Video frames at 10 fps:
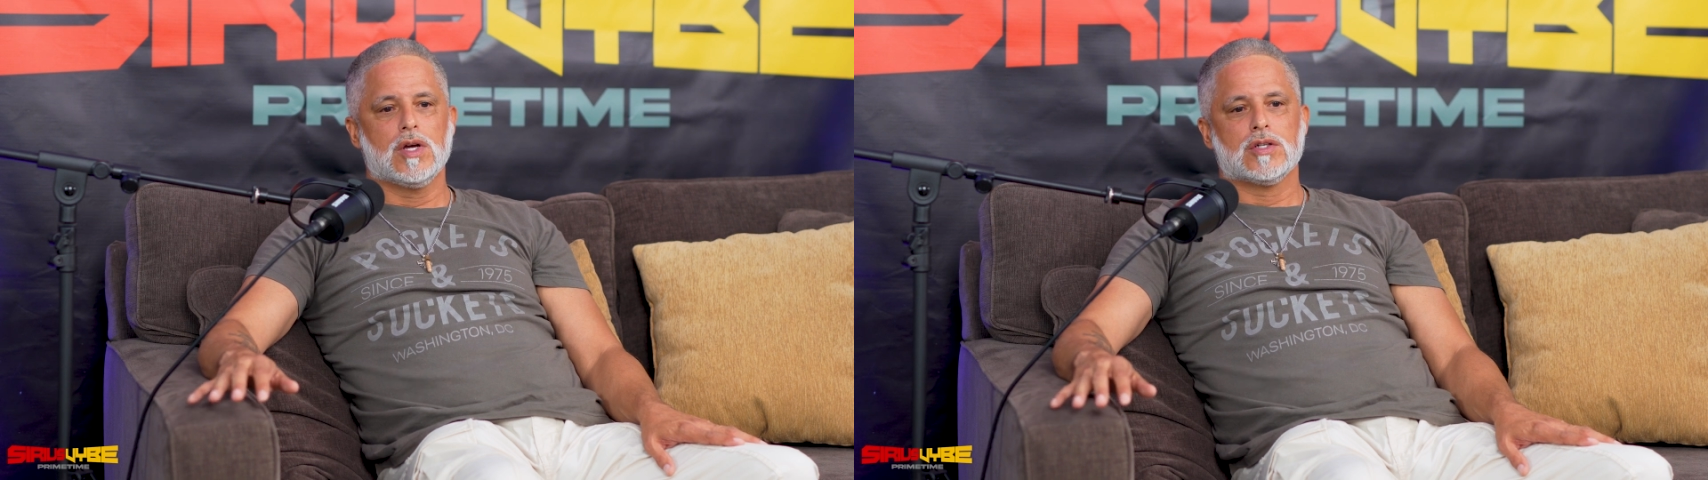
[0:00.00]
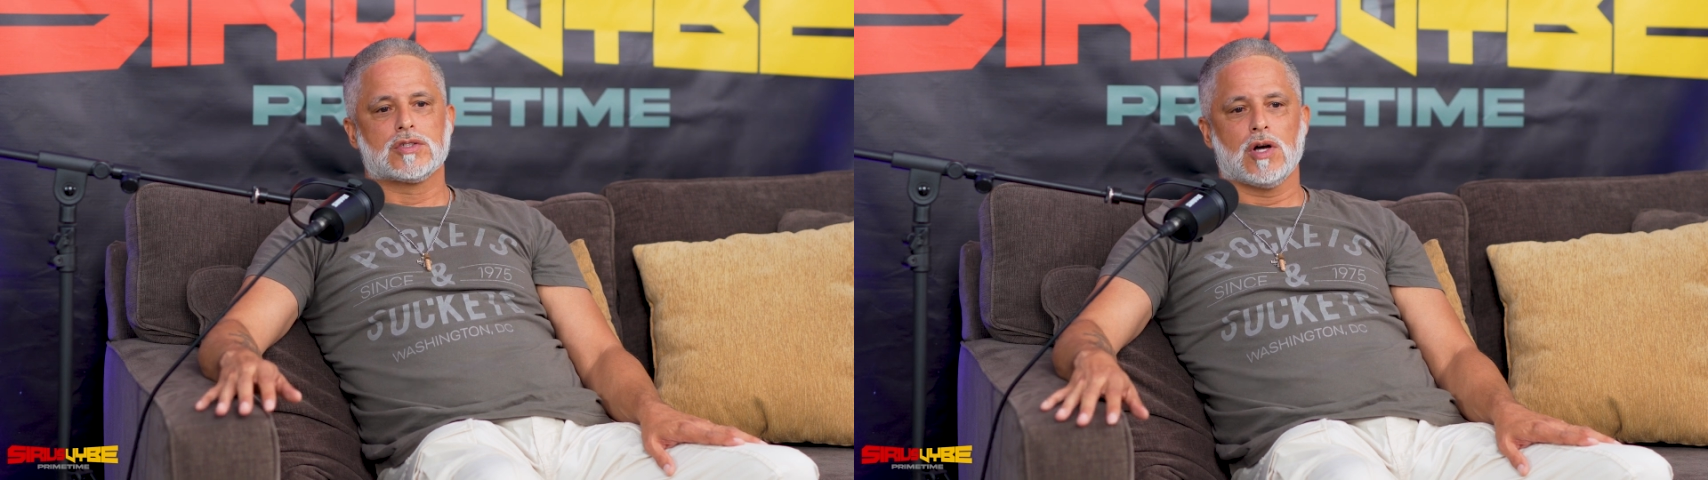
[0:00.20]

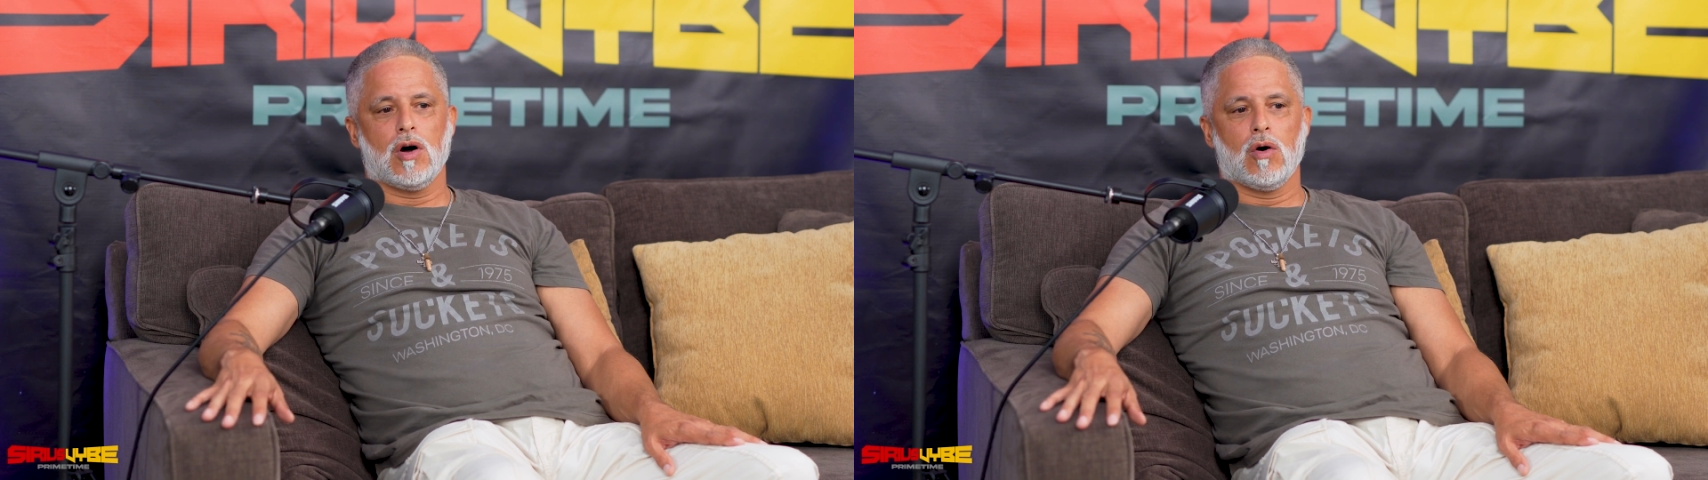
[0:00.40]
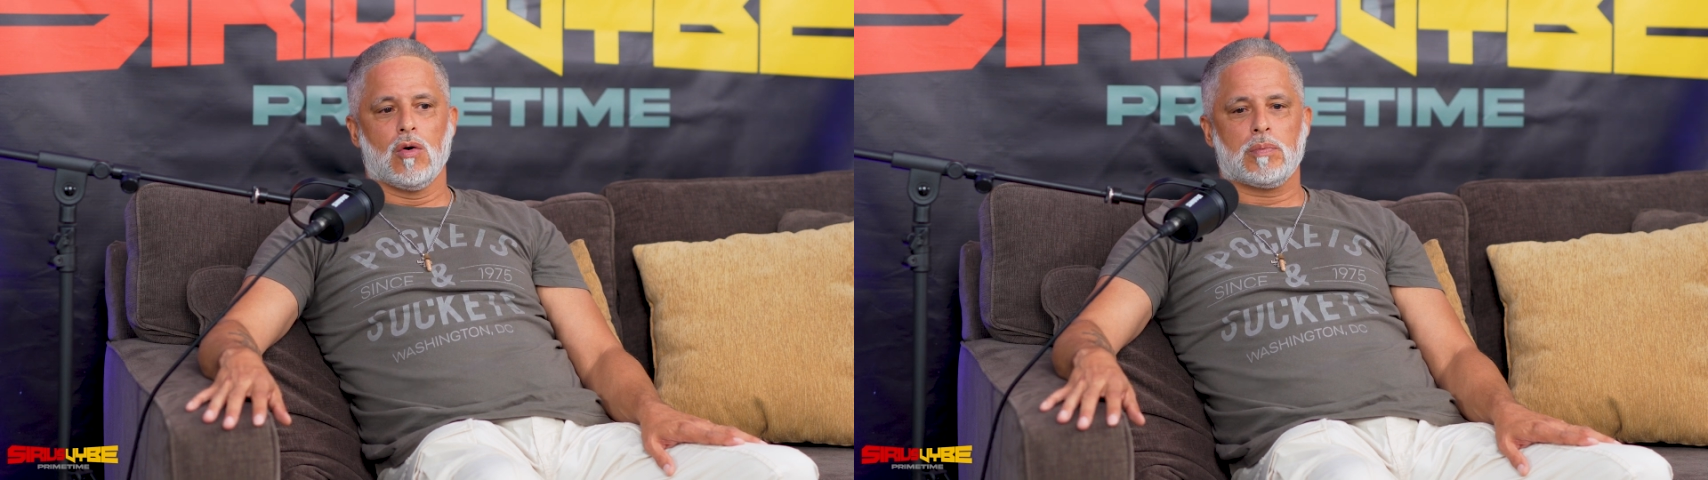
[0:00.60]

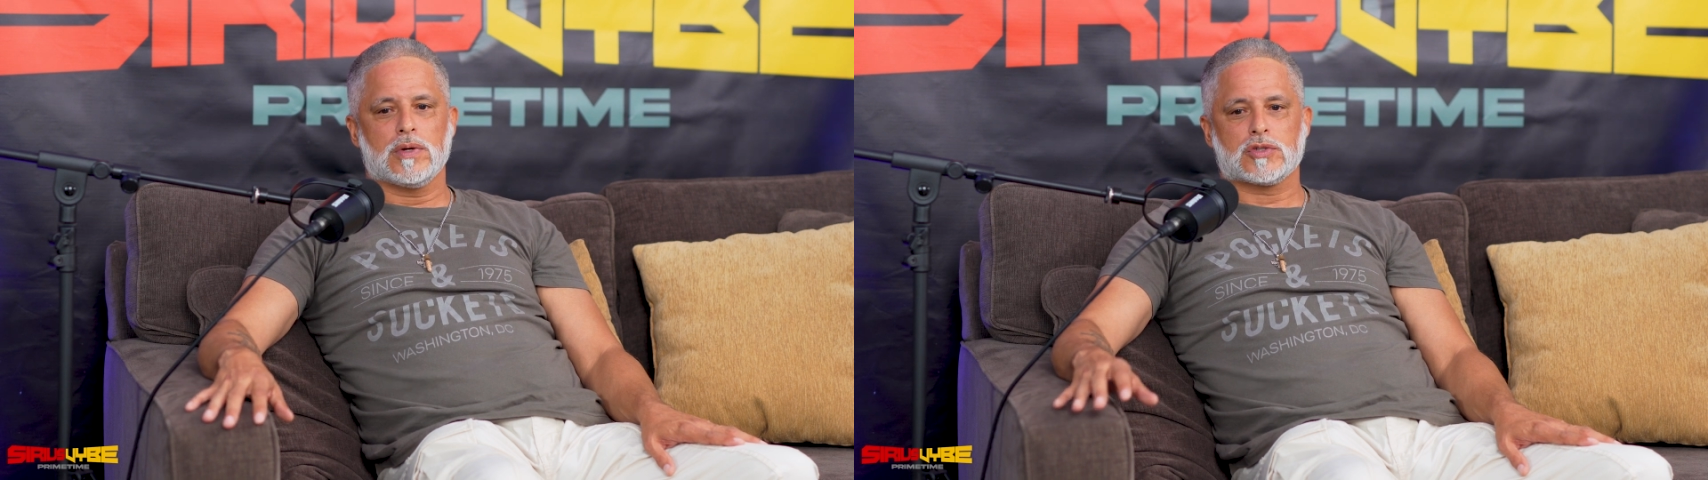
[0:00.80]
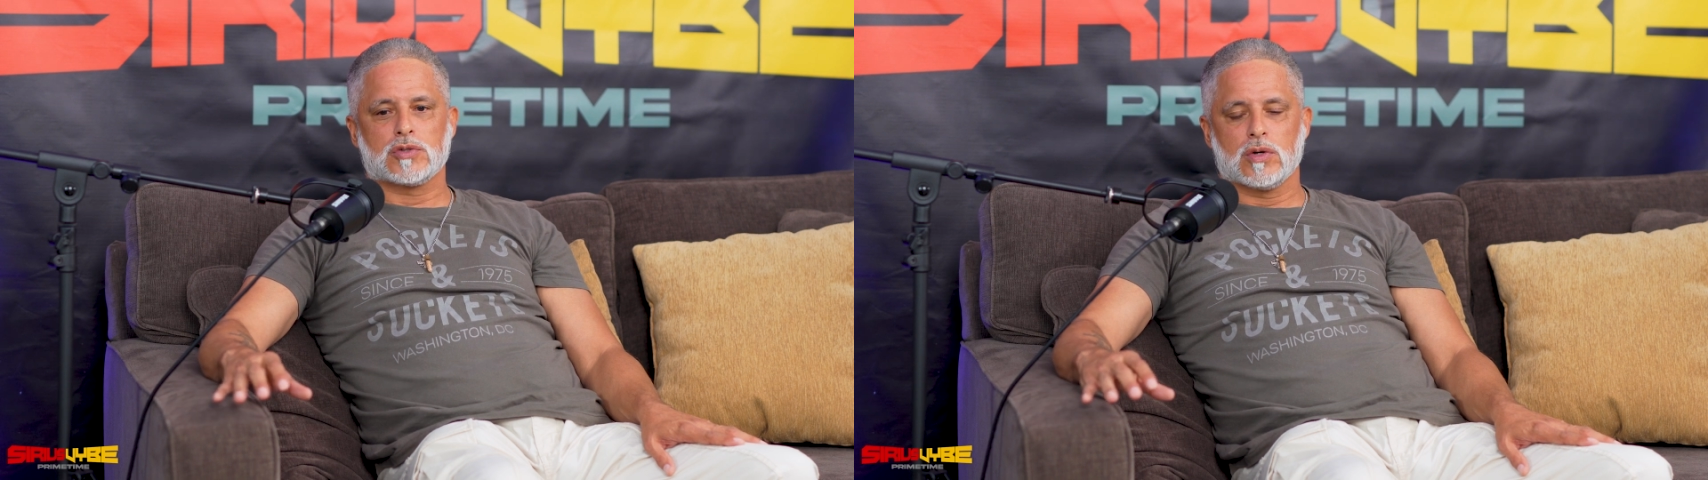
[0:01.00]
So
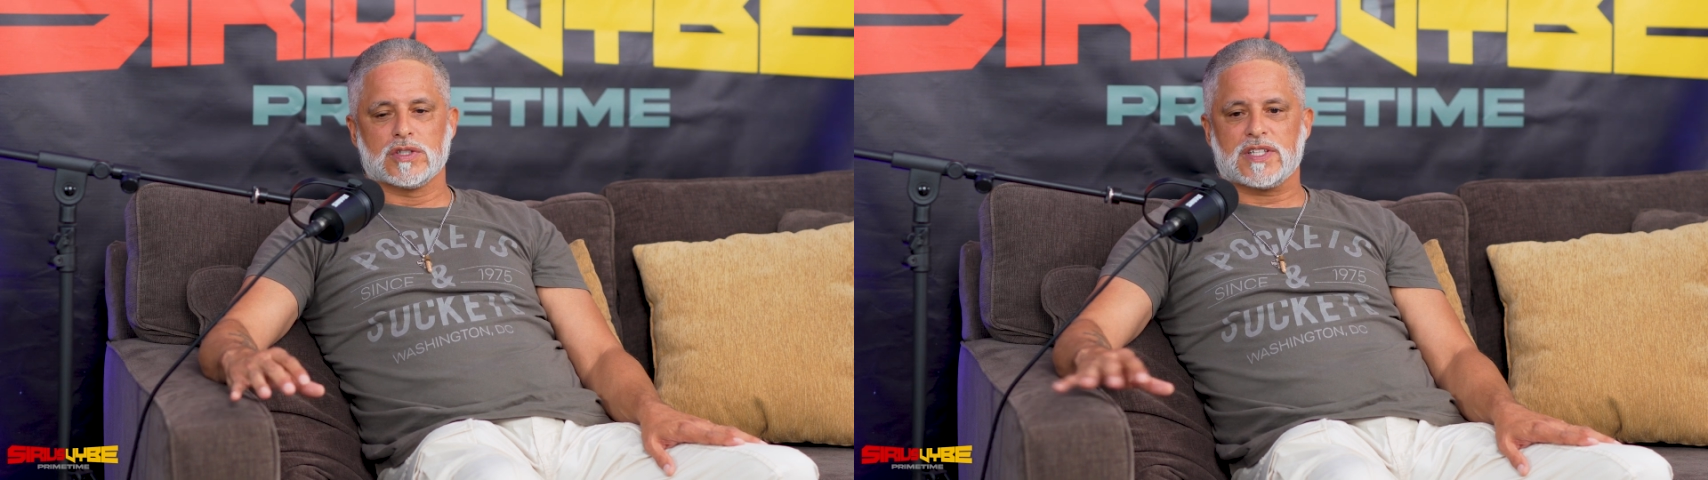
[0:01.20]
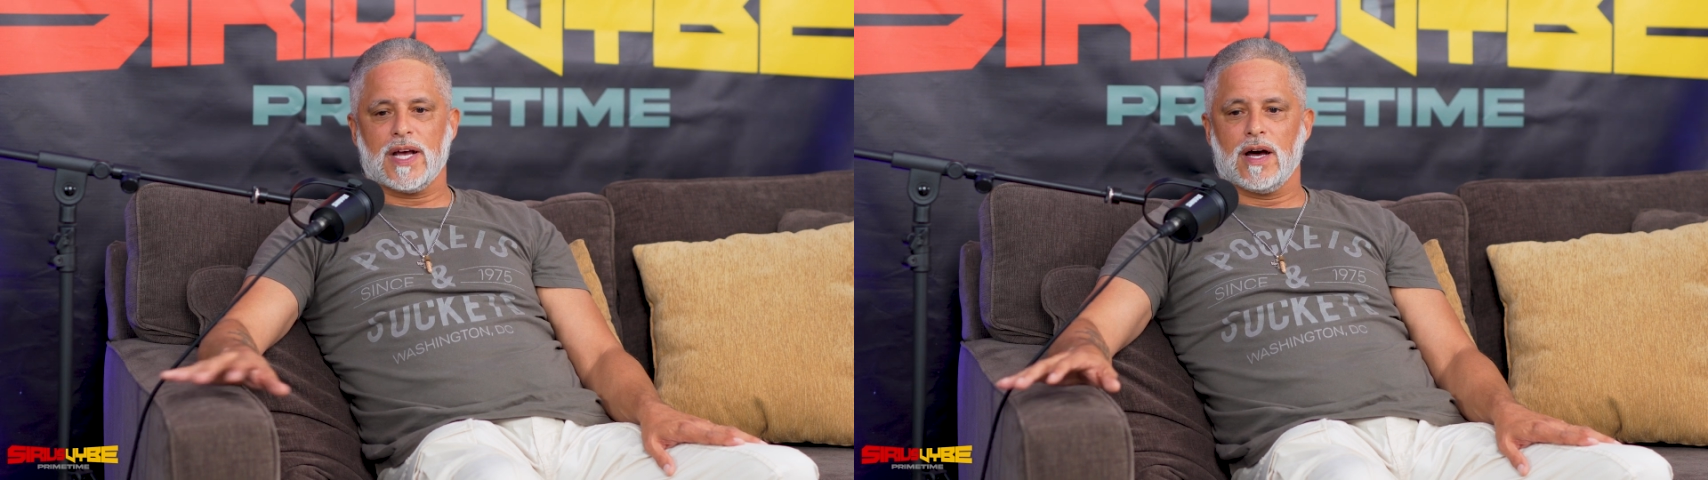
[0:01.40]
Prince
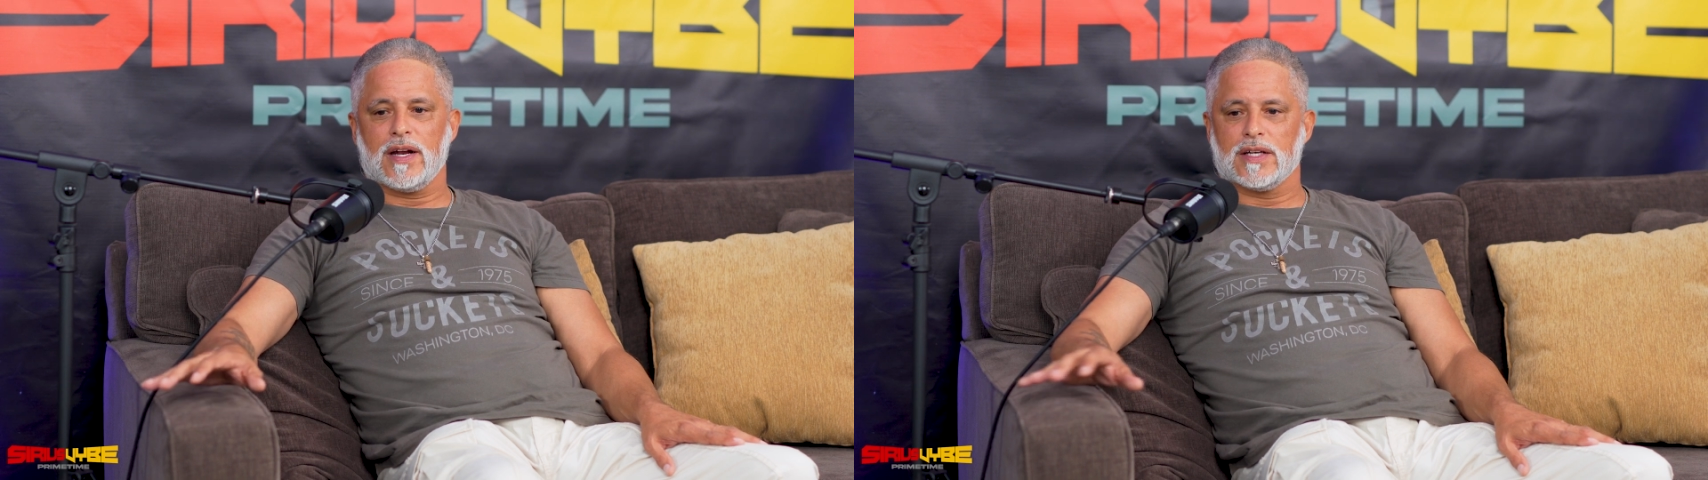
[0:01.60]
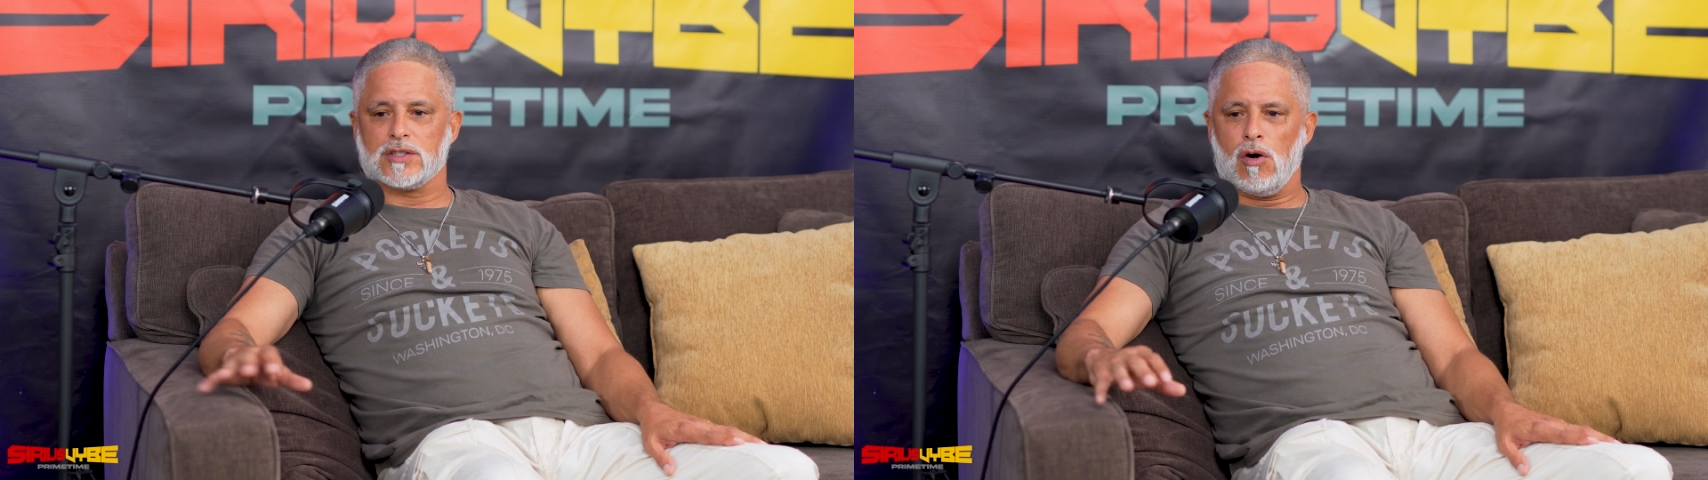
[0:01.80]
George's
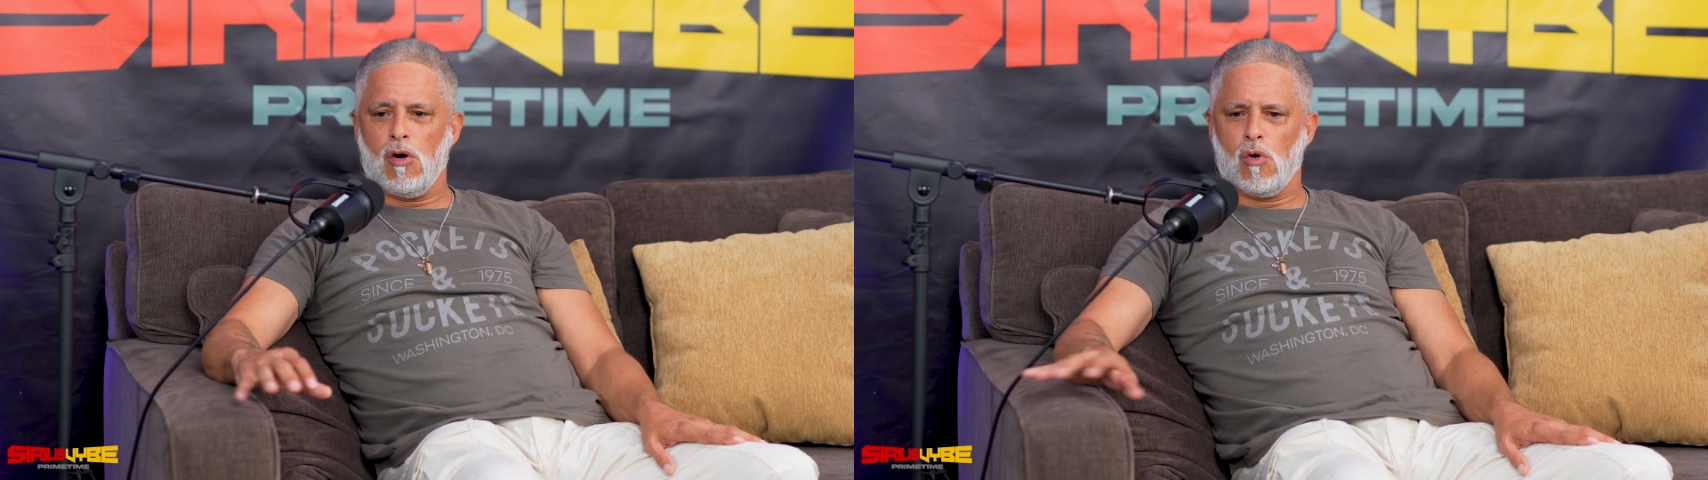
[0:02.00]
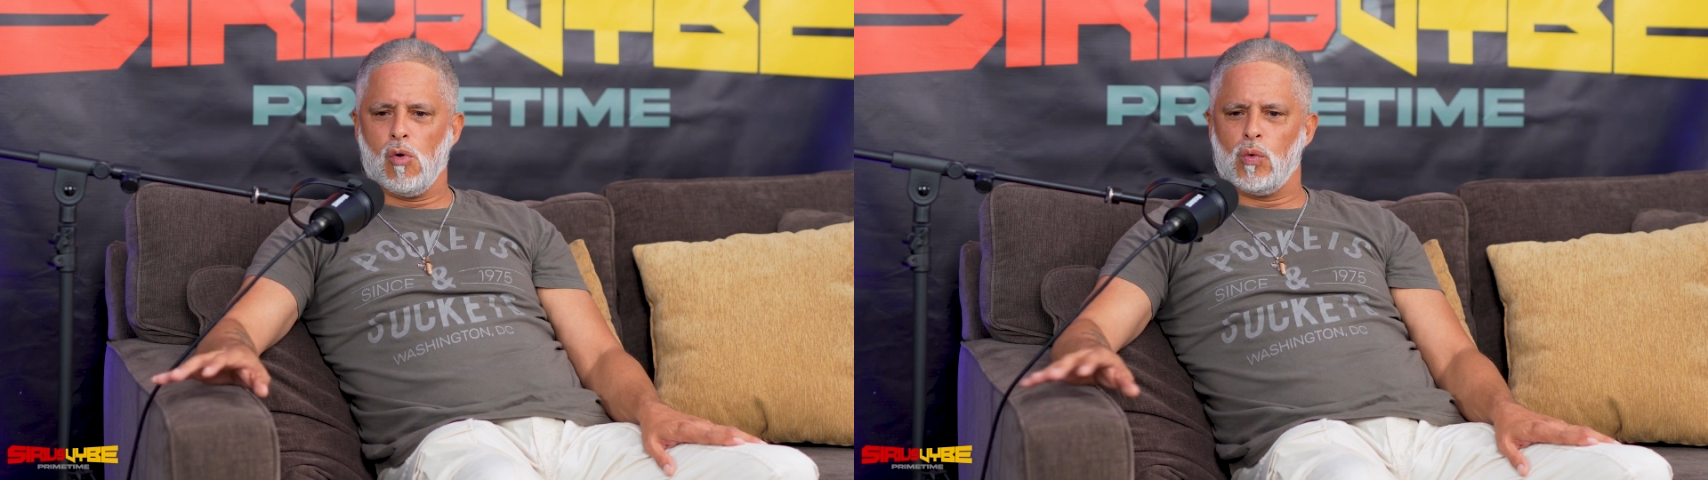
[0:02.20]
County as a whole,